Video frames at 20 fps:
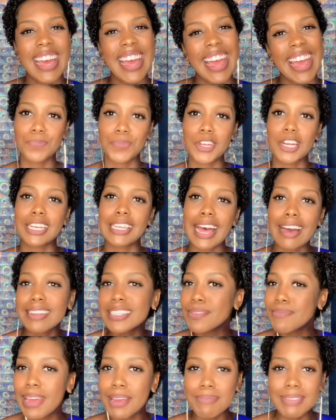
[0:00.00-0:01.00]
You're allowed to
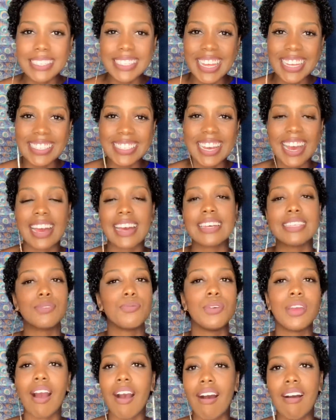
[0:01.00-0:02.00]
make mistakes, guys.
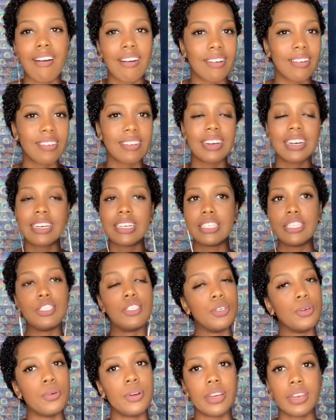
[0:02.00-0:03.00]
We all
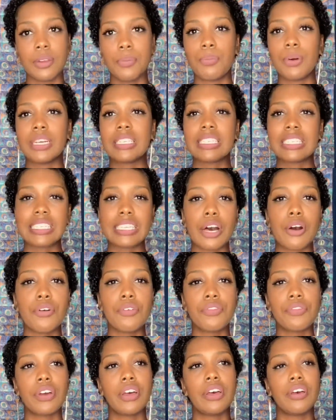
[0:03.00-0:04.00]
do it. But
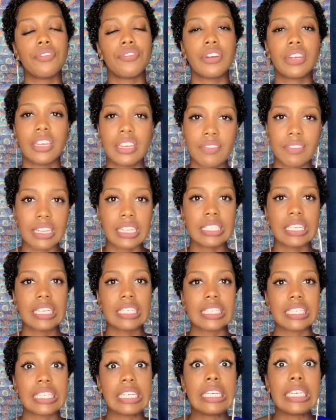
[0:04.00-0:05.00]
self-forgiveness is
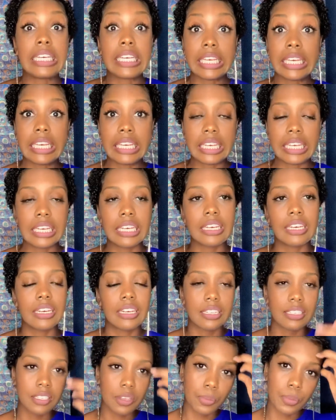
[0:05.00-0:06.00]
the key
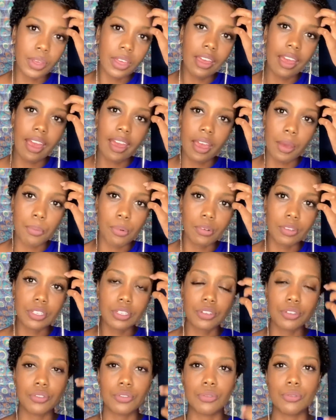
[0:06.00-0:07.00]
to being able
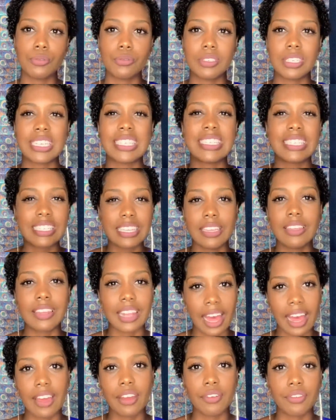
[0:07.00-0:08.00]
to see
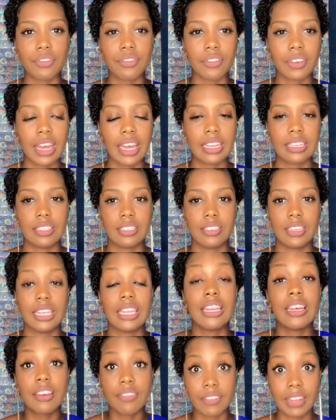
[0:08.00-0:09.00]
life and to
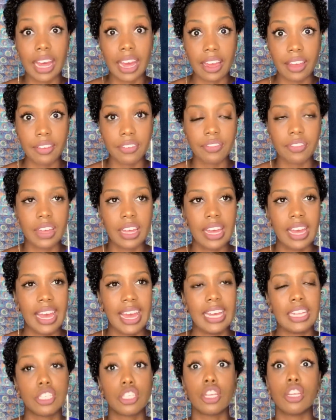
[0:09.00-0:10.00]
live life
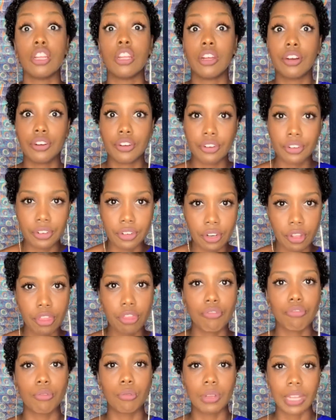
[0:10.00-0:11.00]
and to learn
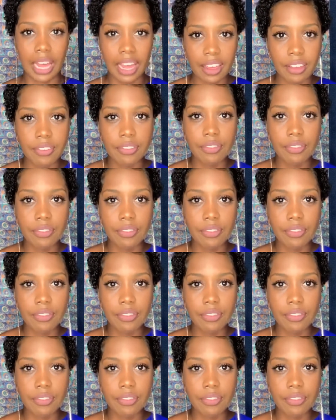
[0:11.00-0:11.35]
through life.